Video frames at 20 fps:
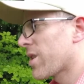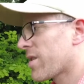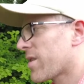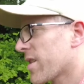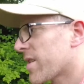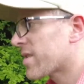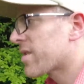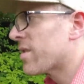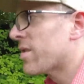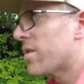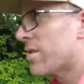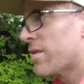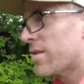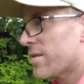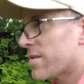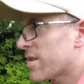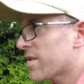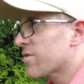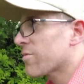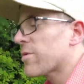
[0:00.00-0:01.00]
this
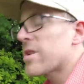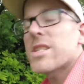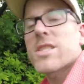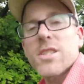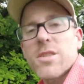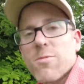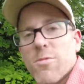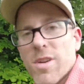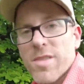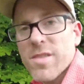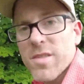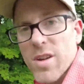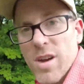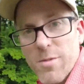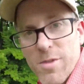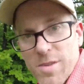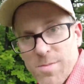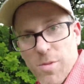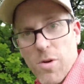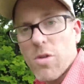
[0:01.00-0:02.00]
region wasn't
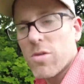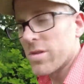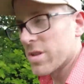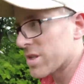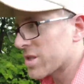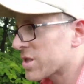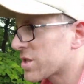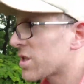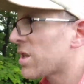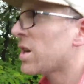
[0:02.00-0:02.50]
always Polish.